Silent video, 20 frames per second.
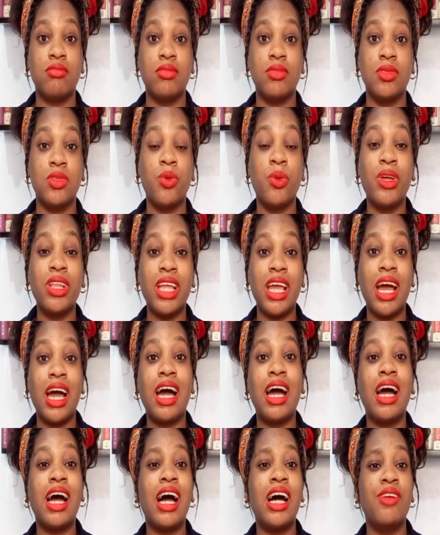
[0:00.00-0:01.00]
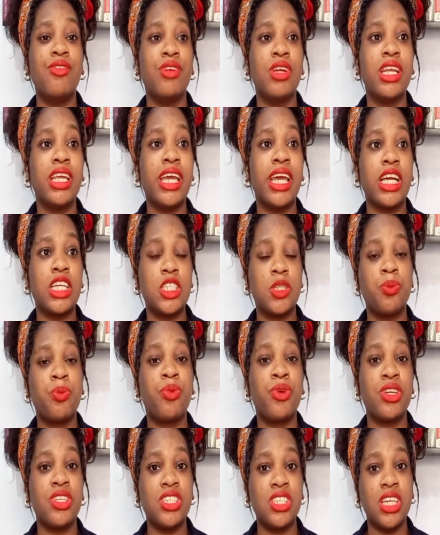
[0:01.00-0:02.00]
the way they are and really
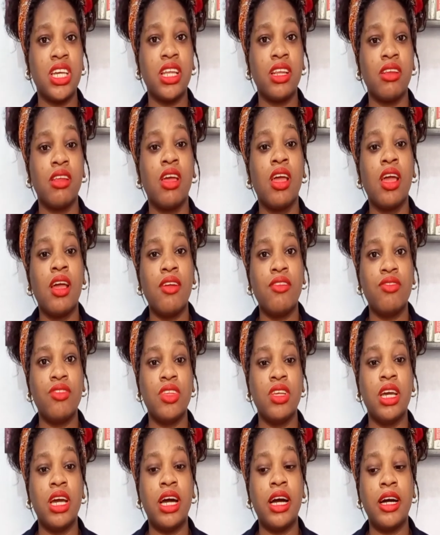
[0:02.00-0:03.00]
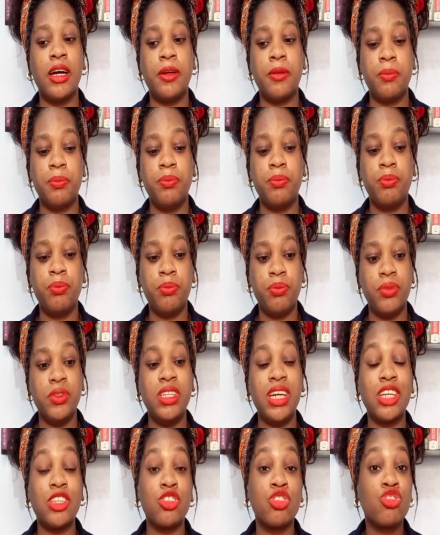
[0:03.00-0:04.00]
expressing
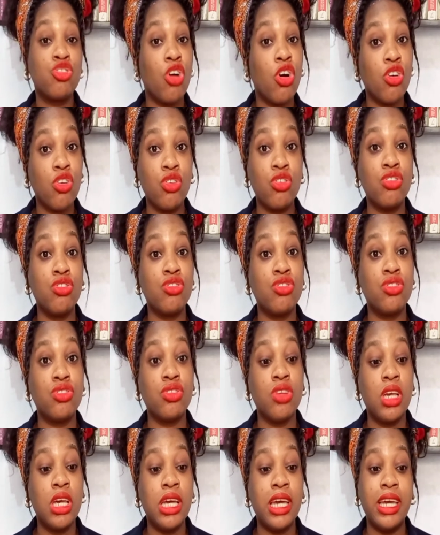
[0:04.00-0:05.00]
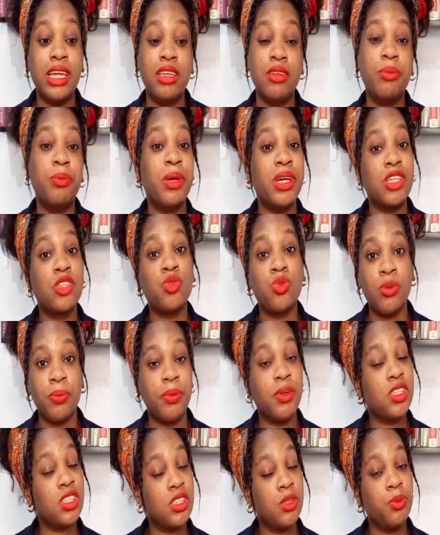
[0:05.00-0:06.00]
their struggles in the best way
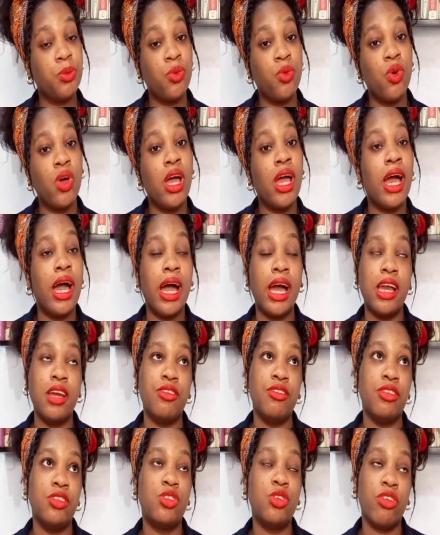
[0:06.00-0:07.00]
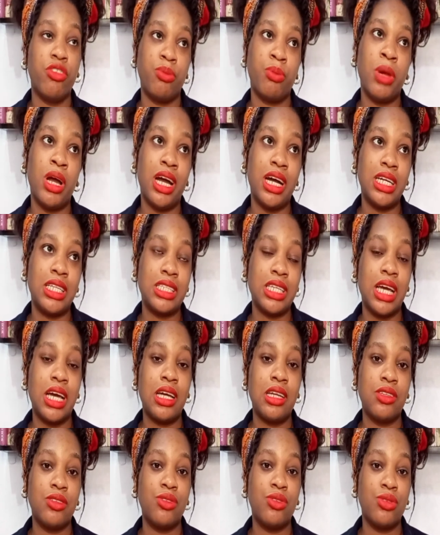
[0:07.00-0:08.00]
possible, I doff my hat
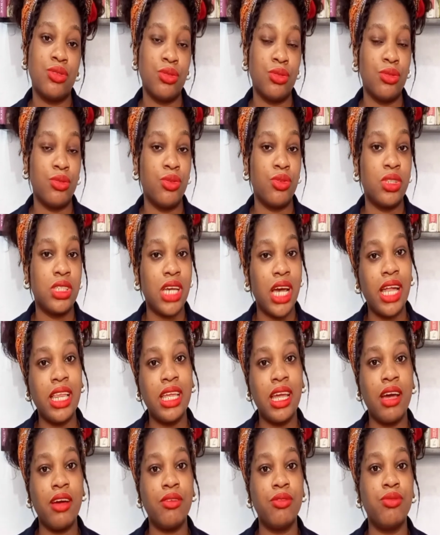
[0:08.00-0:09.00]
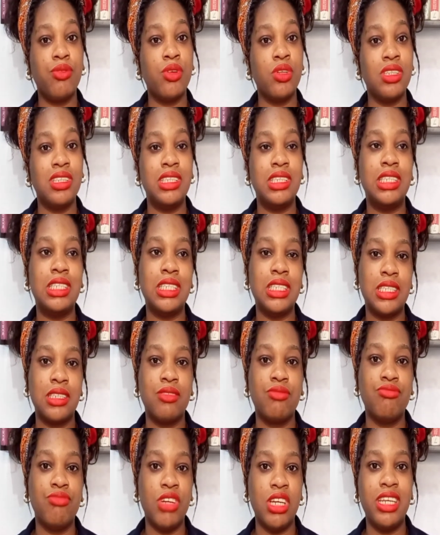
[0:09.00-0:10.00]
to Talia for this
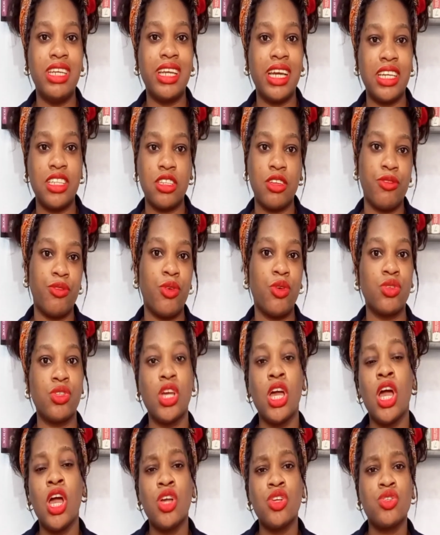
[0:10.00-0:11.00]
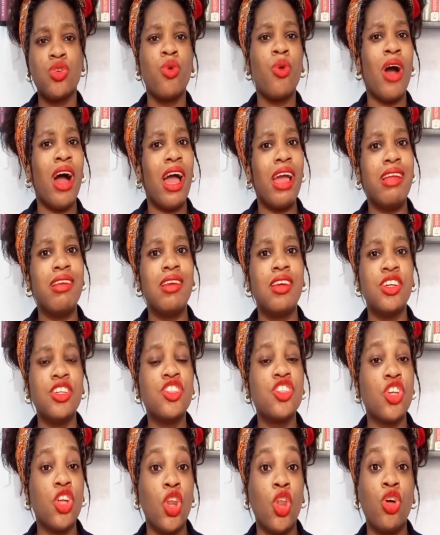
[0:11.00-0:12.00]
really nice effort. So I learned
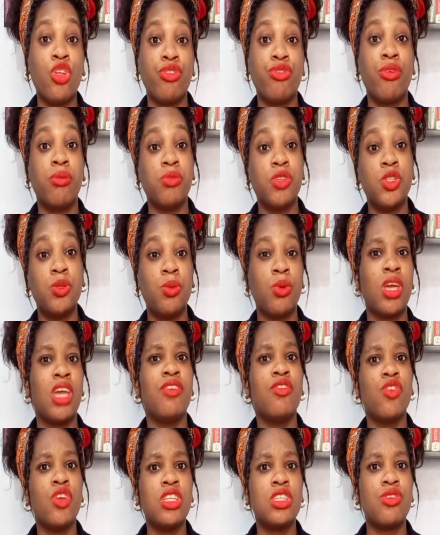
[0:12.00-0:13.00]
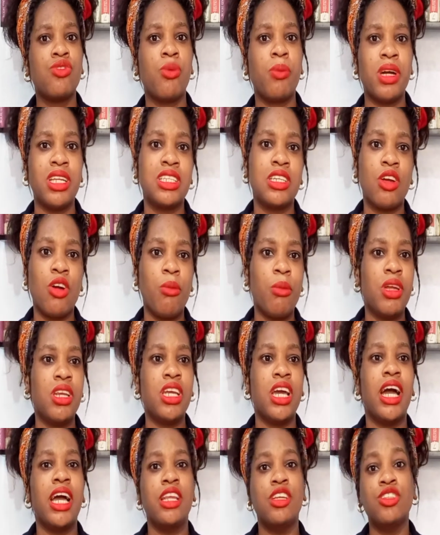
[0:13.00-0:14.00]
a lot from this book. Even though it's a romantic comedy,
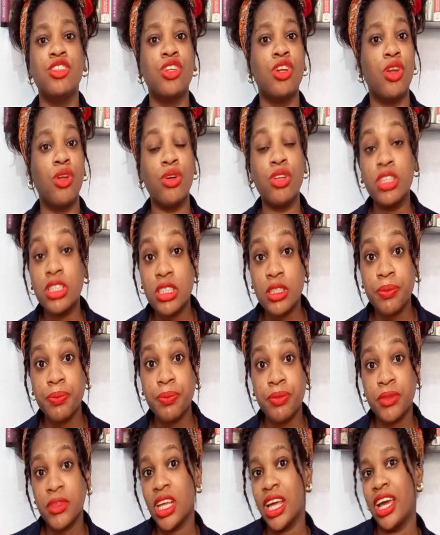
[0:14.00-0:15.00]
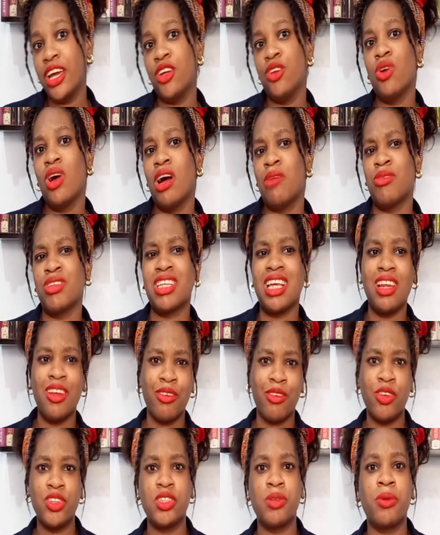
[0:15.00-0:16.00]
I learned a lot. And you know how much I love
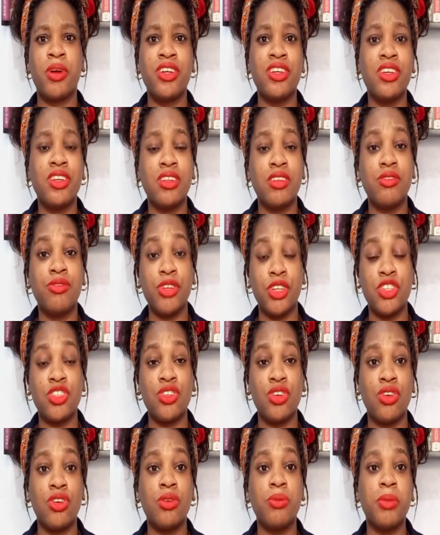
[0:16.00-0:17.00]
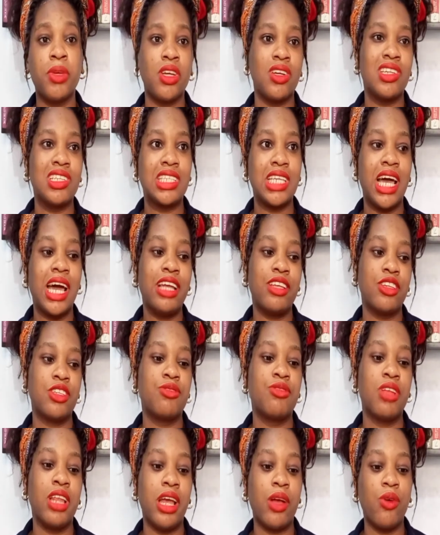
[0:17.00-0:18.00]
contemporary fiction because I just feel
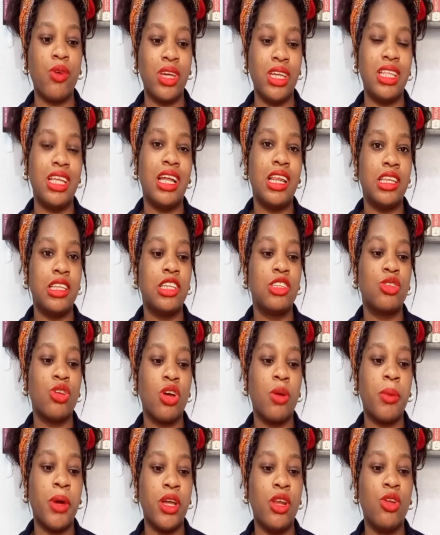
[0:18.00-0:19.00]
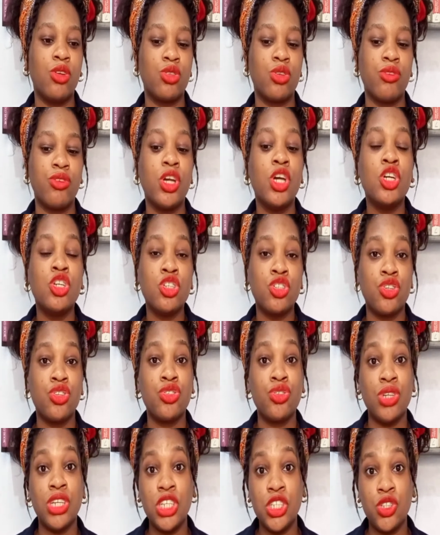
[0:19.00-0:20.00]
like, okay, they talk about a lot of social
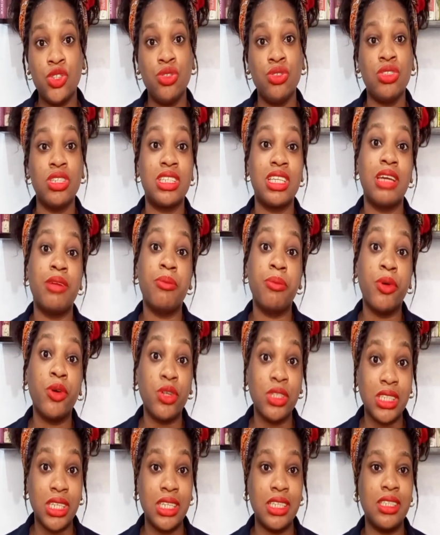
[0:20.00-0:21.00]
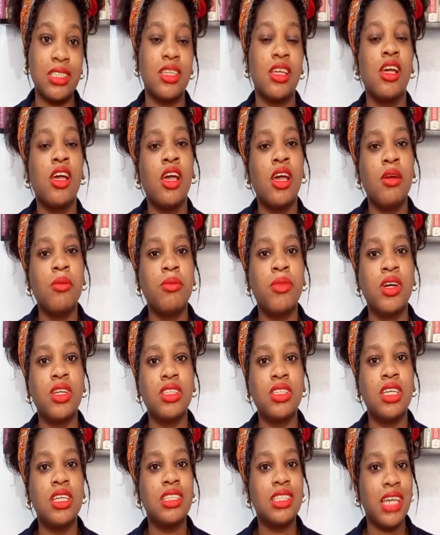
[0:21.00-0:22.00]
issues that are important.
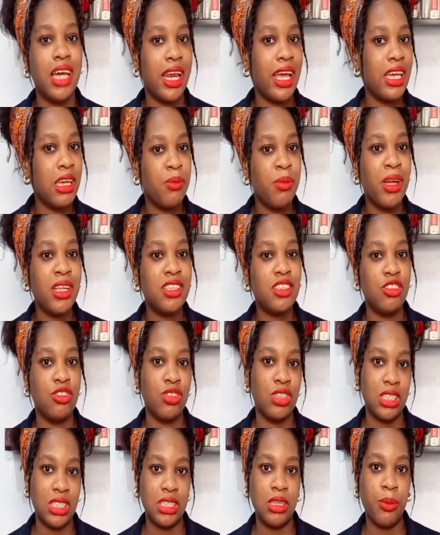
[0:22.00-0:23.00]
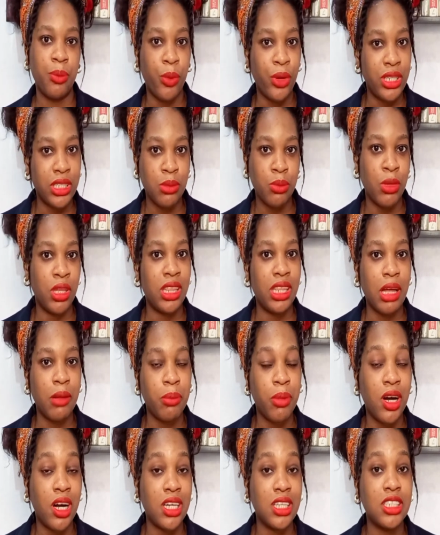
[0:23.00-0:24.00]
But Talia Hibbert did not disappoint me in that
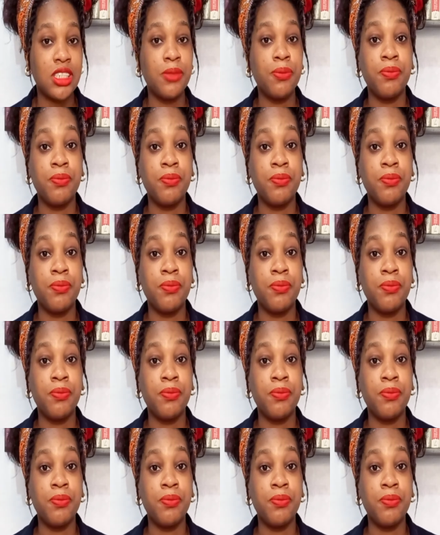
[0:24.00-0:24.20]
part.